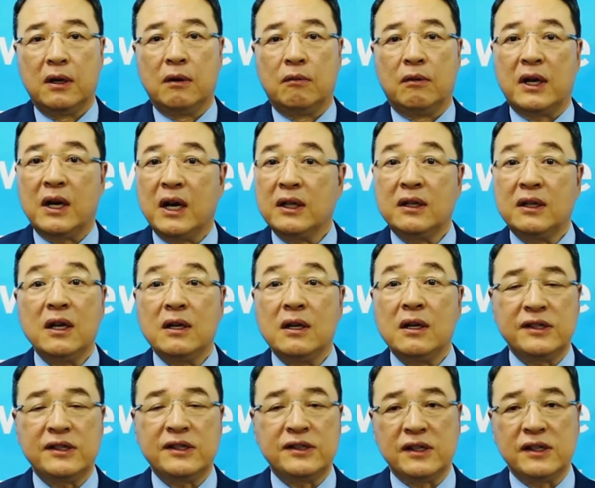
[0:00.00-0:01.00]
What I did
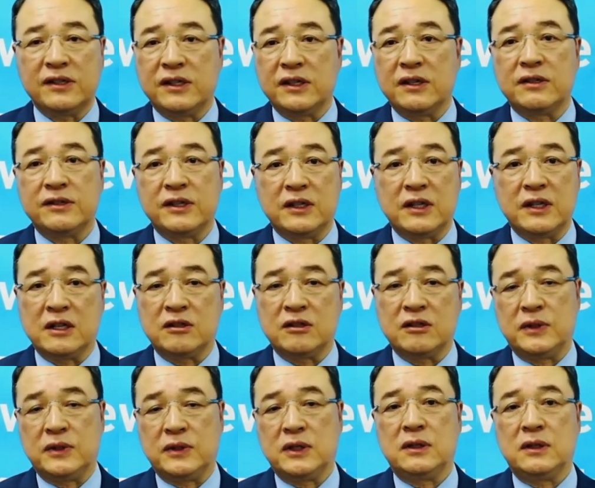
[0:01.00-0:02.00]
last six years in
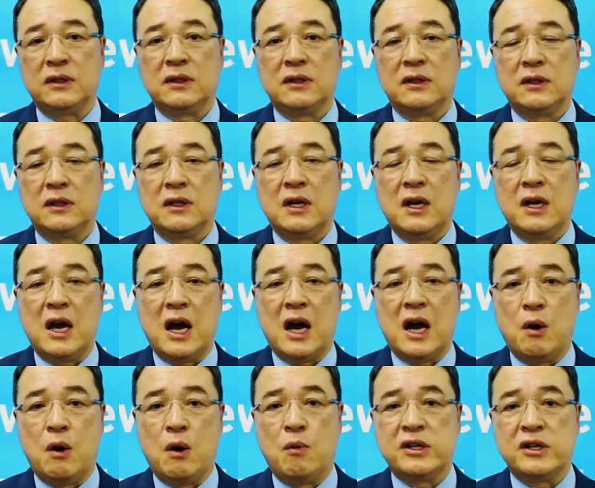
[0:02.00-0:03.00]
Atomy,
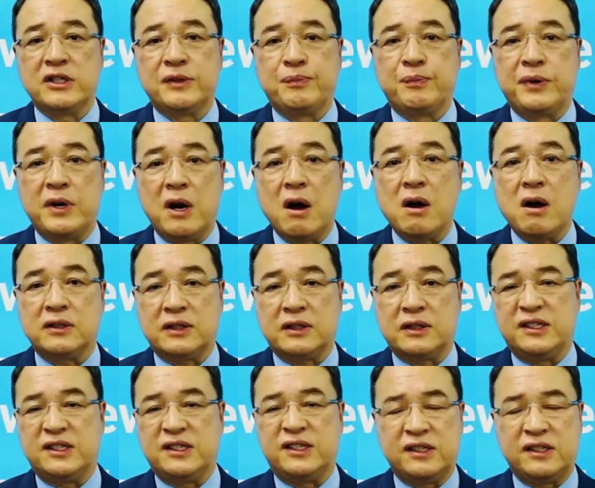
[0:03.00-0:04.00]
I was plugged
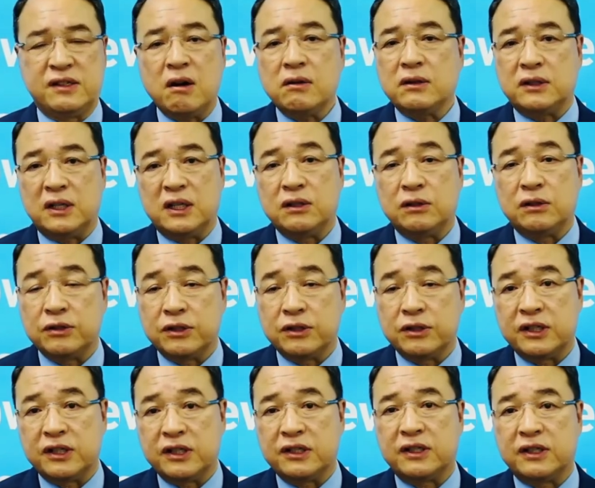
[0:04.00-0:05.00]
and stuck into the
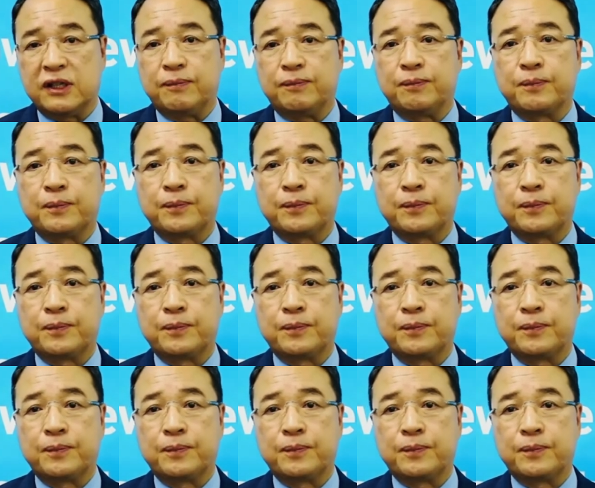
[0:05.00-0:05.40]
system.